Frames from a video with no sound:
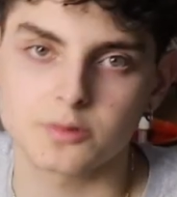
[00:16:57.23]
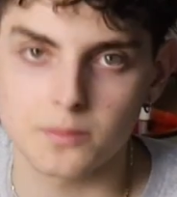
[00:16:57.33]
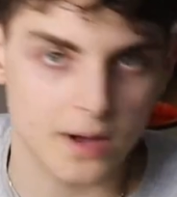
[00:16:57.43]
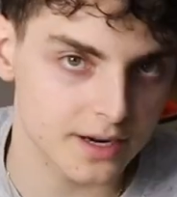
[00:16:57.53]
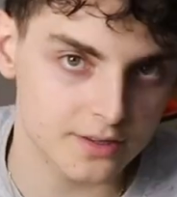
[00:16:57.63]

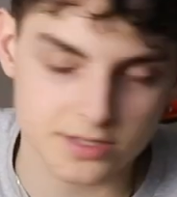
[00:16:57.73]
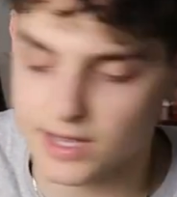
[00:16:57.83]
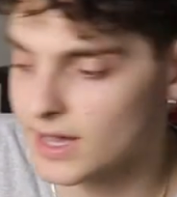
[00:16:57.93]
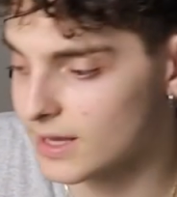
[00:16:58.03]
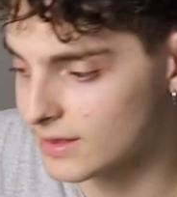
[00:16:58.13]
what matters.
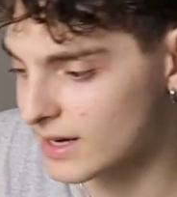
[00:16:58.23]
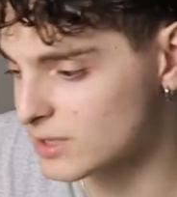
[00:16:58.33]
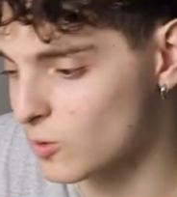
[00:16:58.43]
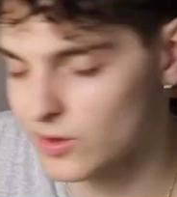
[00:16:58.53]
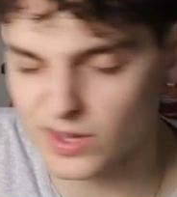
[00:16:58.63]
And that
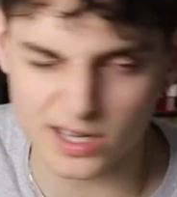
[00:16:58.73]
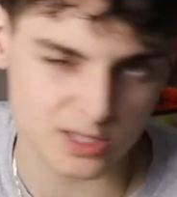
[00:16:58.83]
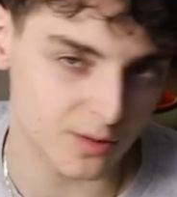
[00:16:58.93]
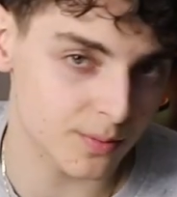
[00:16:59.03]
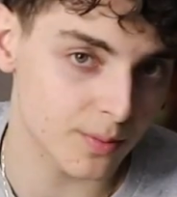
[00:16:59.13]
is one thing I
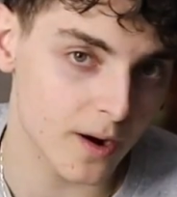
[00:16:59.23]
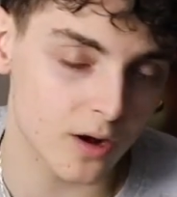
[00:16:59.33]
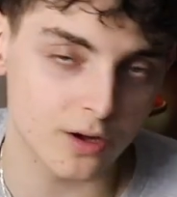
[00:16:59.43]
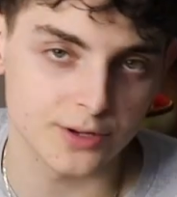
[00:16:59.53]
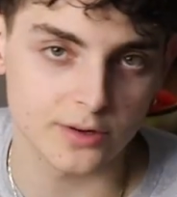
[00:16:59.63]
just want to prepare
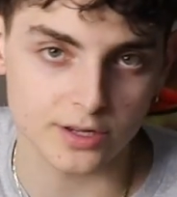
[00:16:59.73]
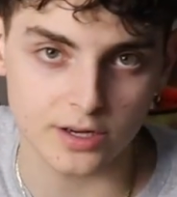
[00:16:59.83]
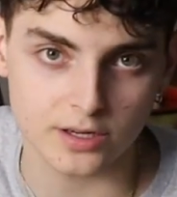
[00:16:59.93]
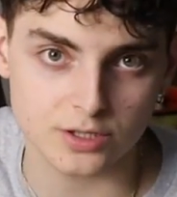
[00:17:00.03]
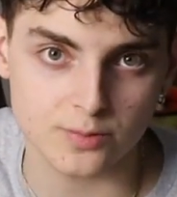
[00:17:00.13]
all you
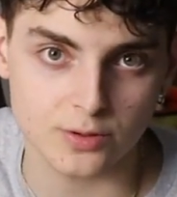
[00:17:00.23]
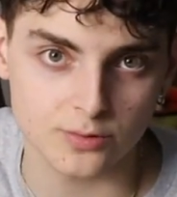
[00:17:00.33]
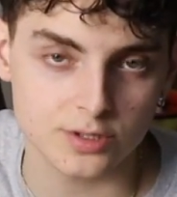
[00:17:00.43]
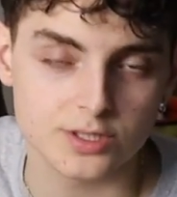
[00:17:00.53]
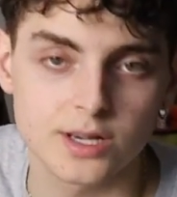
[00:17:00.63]
young
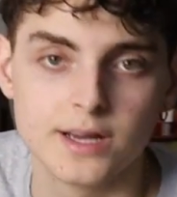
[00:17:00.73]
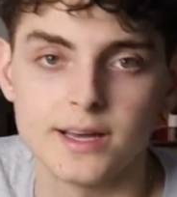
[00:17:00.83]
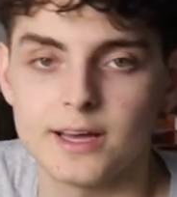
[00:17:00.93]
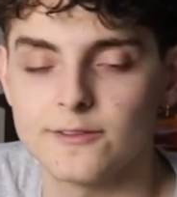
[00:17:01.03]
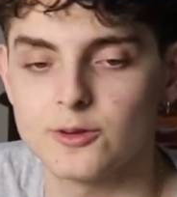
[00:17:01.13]
entrepreneurs.
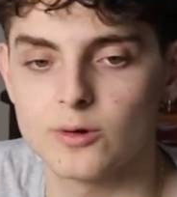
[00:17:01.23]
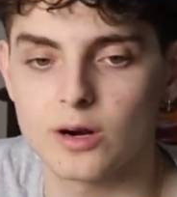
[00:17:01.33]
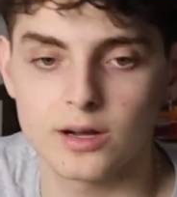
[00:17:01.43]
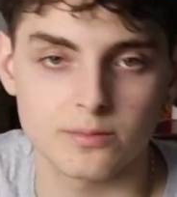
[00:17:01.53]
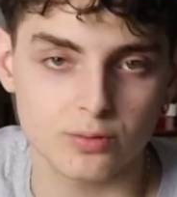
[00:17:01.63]
If you
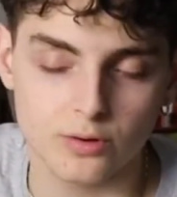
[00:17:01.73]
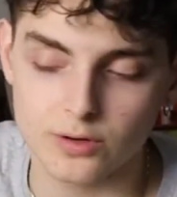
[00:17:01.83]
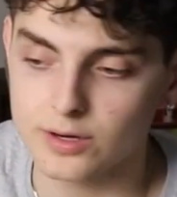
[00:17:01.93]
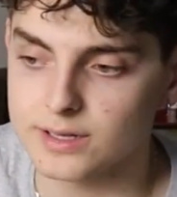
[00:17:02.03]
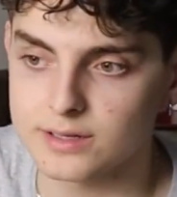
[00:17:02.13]
are
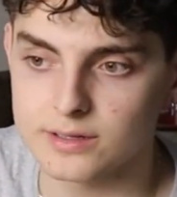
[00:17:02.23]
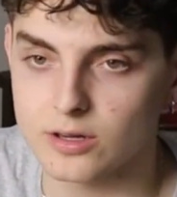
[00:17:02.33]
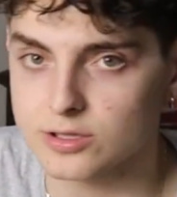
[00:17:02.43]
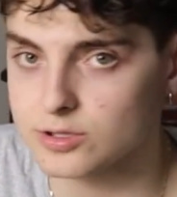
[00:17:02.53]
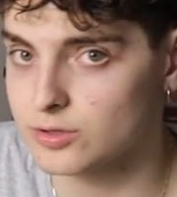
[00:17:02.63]
unemployed and
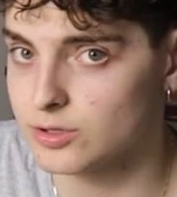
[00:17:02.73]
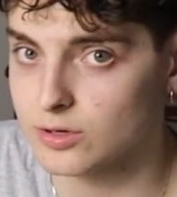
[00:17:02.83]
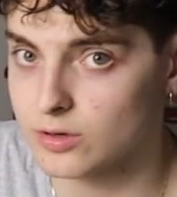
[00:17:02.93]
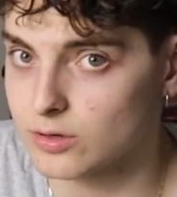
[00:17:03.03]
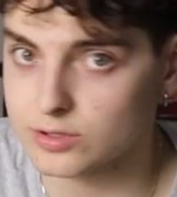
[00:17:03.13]
also you
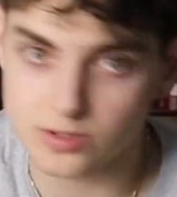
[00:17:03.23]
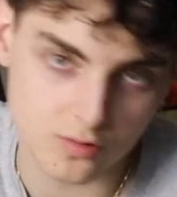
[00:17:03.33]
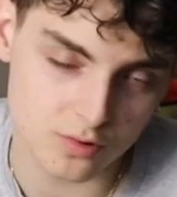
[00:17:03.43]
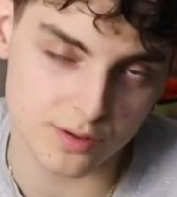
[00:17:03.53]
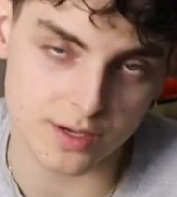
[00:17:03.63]
don't go to school,